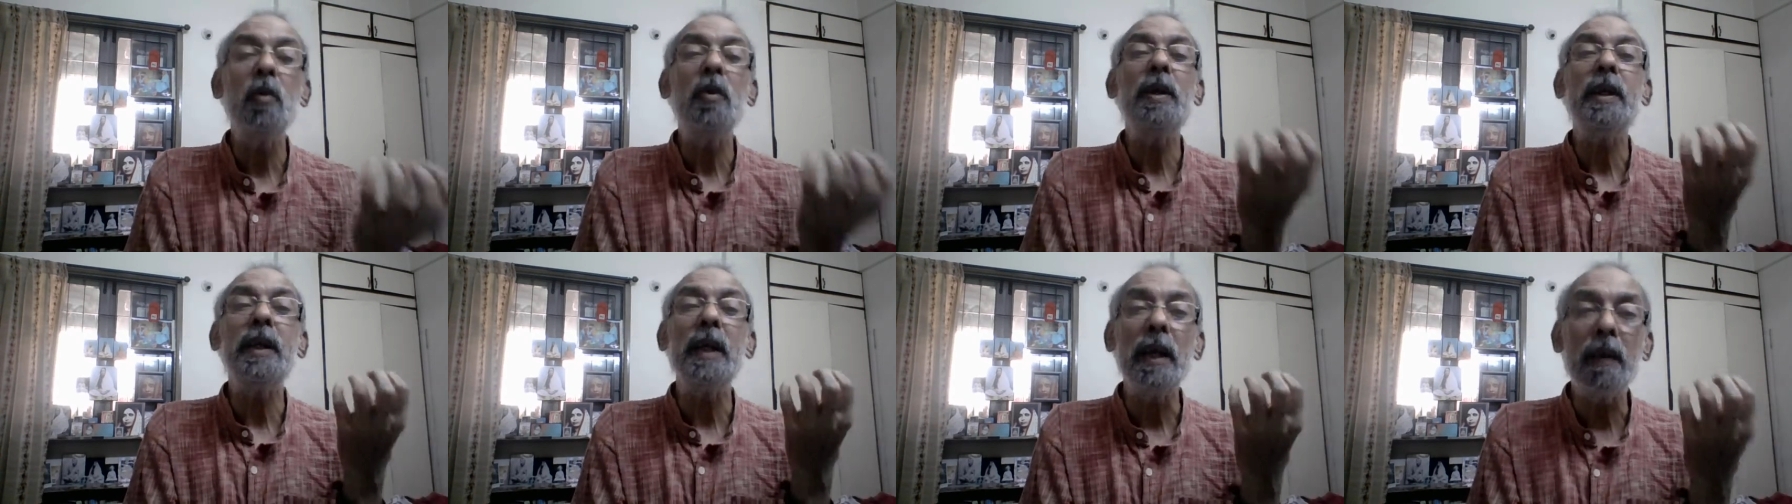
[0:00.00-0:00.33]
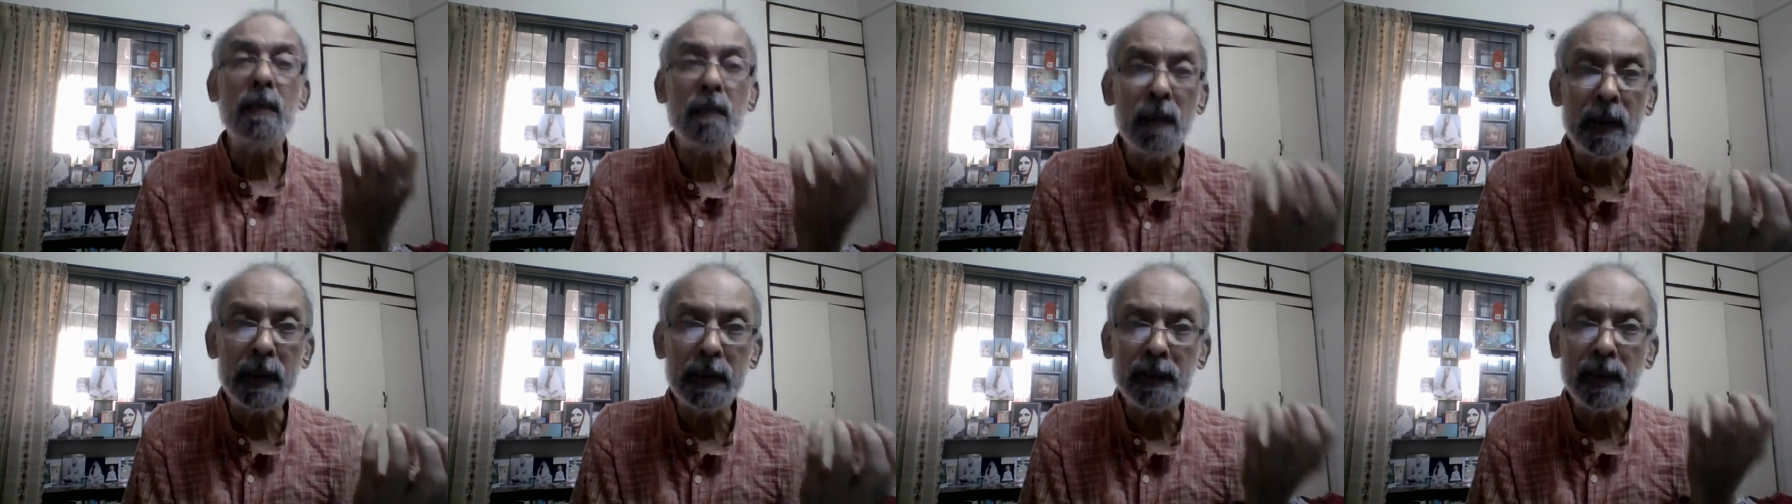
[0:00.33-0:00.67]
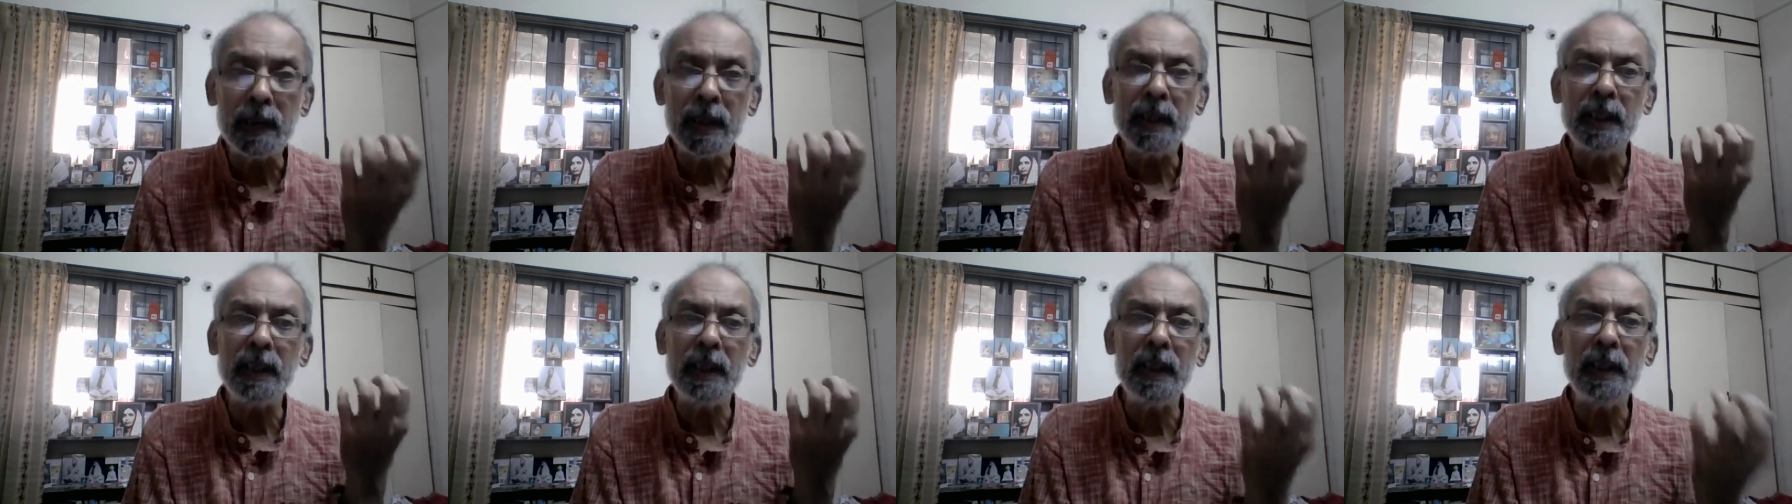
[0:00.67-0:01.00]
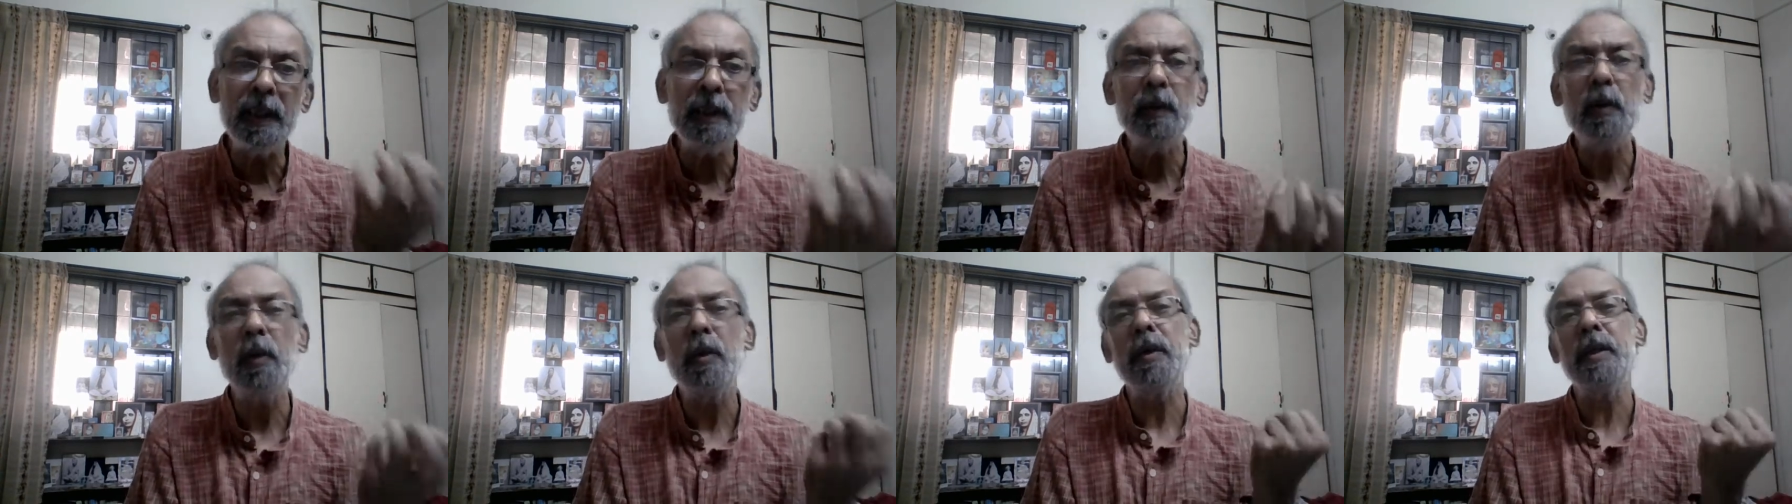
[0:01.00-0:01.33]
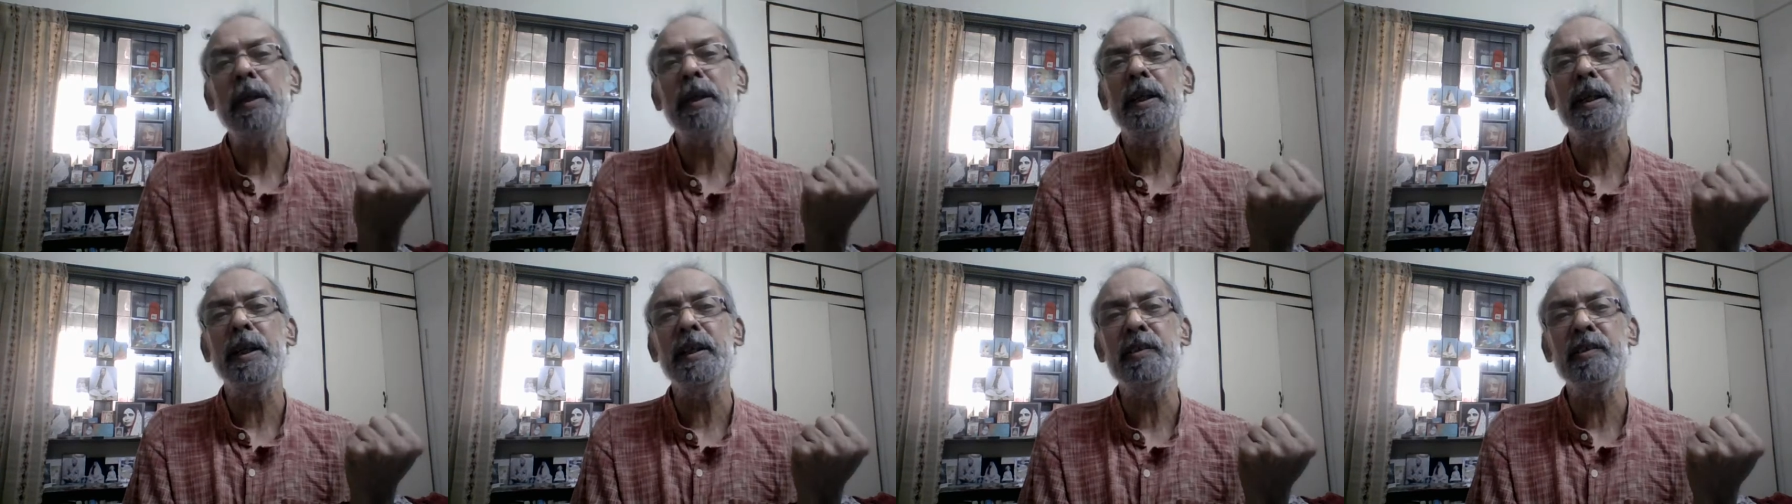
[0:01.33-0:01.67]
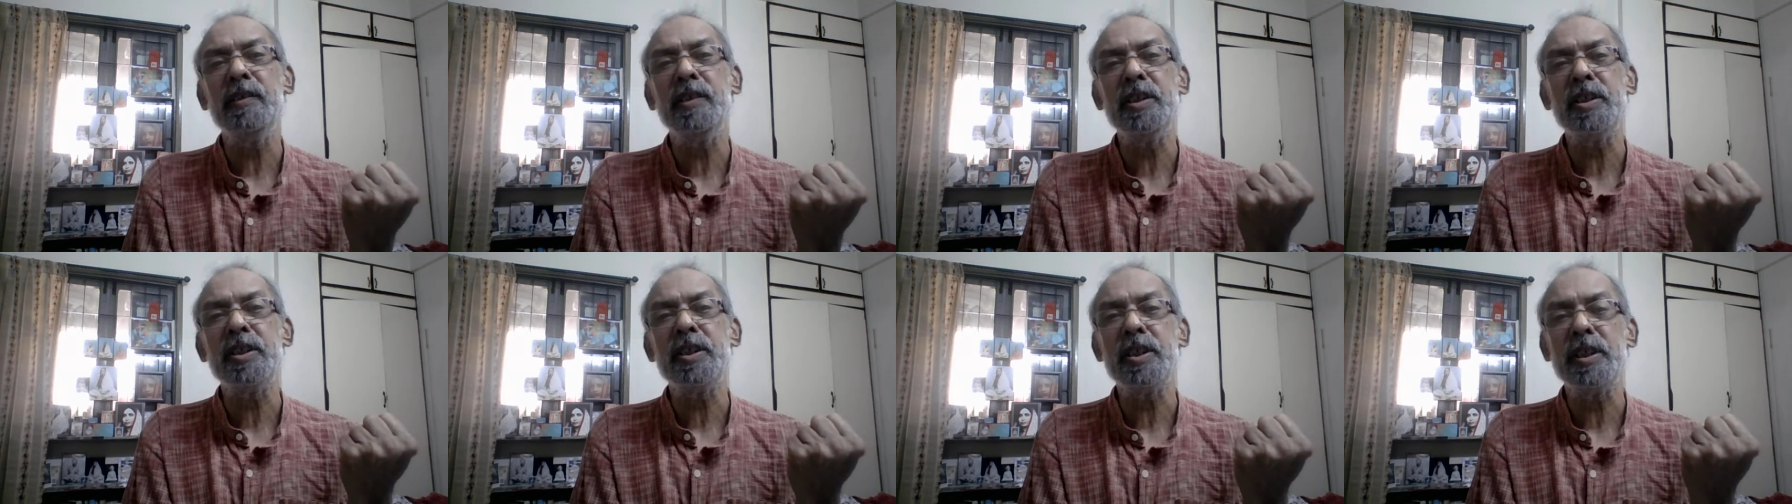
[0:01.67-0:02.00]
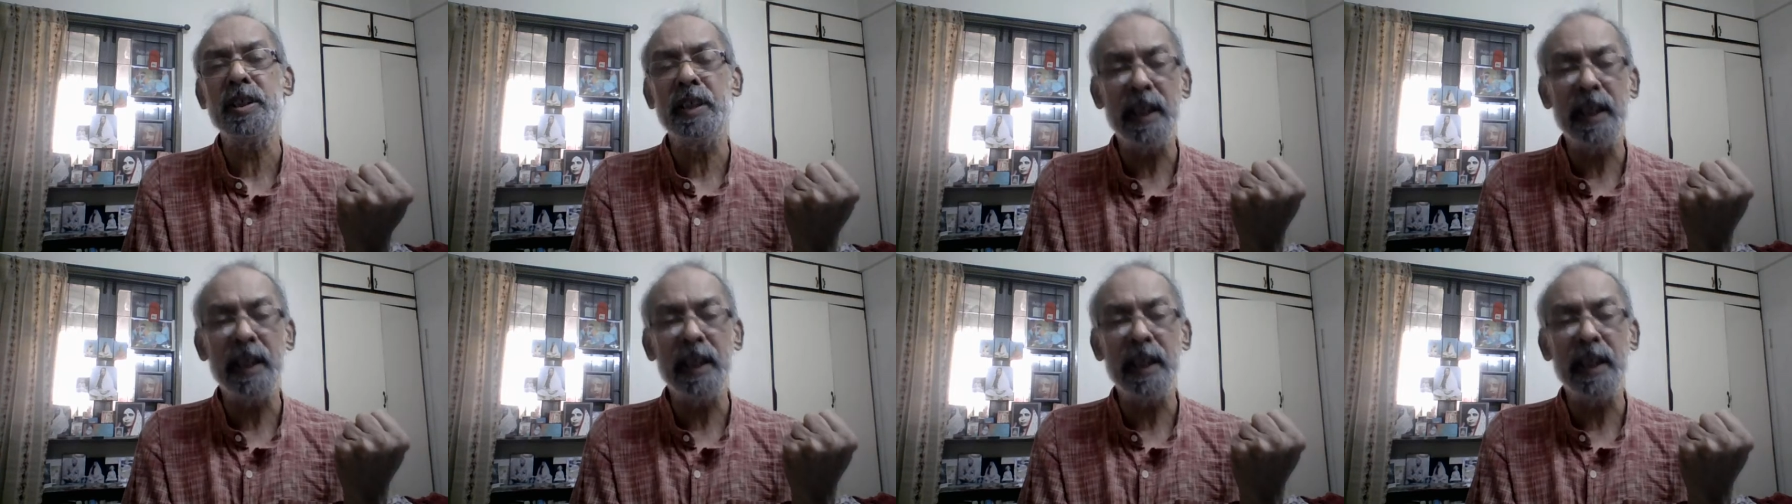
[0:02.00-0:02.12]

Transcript: can one retain the organization?